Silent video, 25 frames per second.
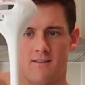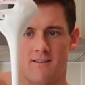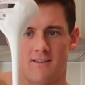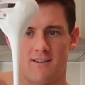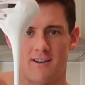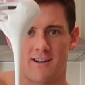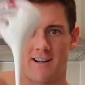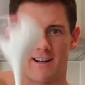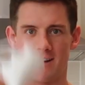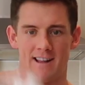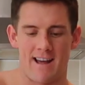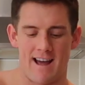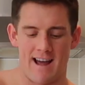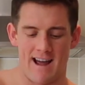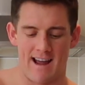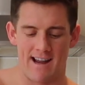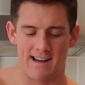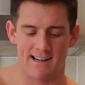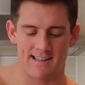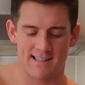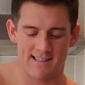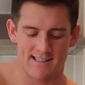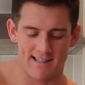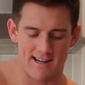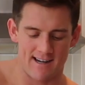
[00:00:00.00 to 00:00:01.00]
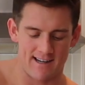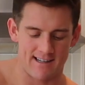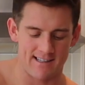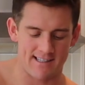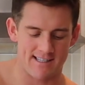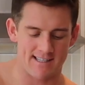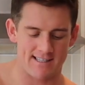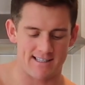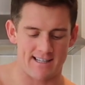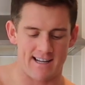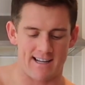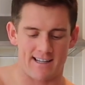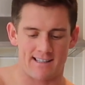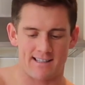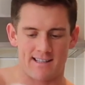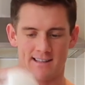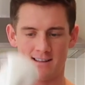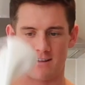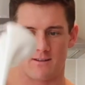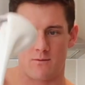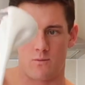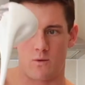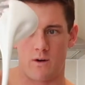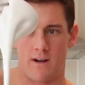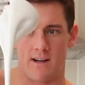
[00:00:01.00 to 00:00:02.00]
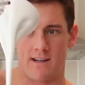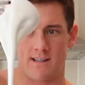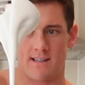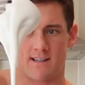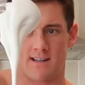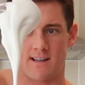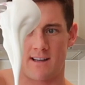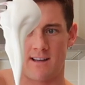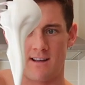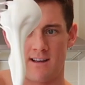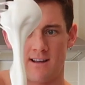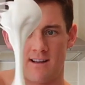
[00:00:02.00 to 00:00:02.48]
Look at that, it's starting to stick to the whisk.